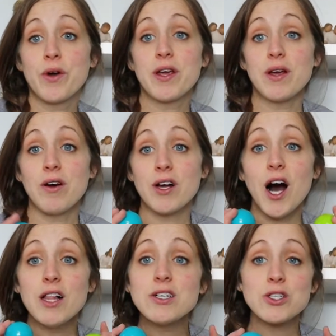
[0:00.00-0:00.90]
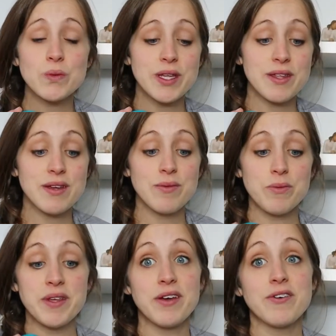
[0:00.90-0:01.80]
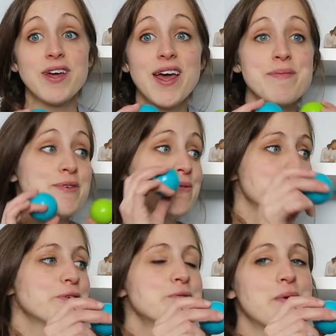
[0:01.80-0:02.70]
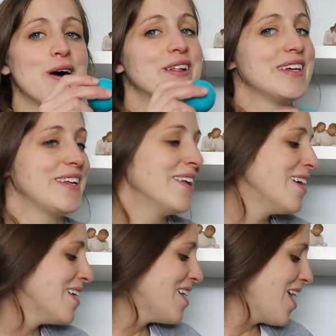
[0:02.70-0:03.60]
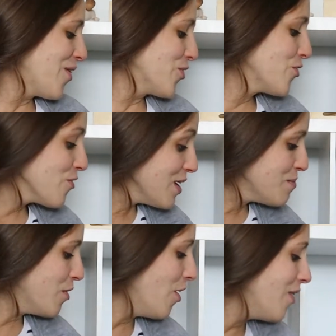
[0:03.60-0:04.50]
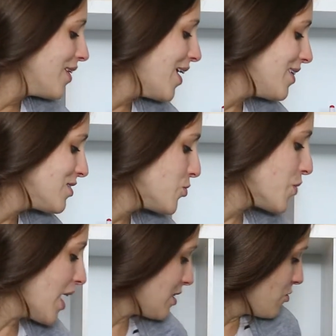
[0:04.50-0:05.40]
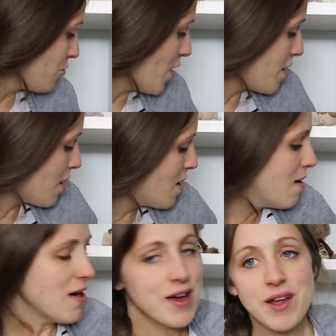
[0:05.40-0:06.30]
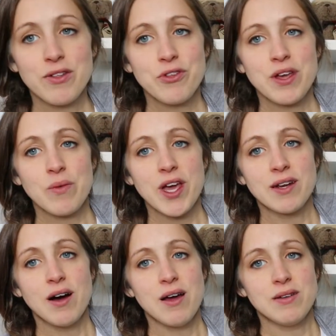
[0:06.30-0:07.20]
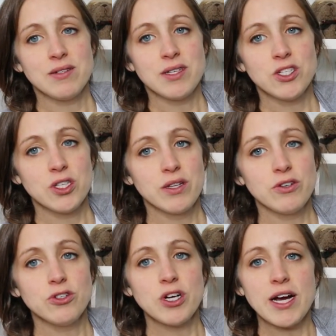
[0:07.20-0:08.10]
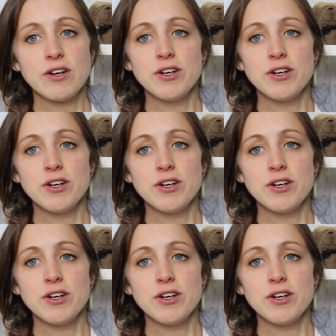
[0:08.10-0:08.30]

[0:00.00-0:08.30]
working on colors with it. We'll be like, okay, put the blue ball in or the green ball, and so that's fun. Another thing we had gotten is this little tracker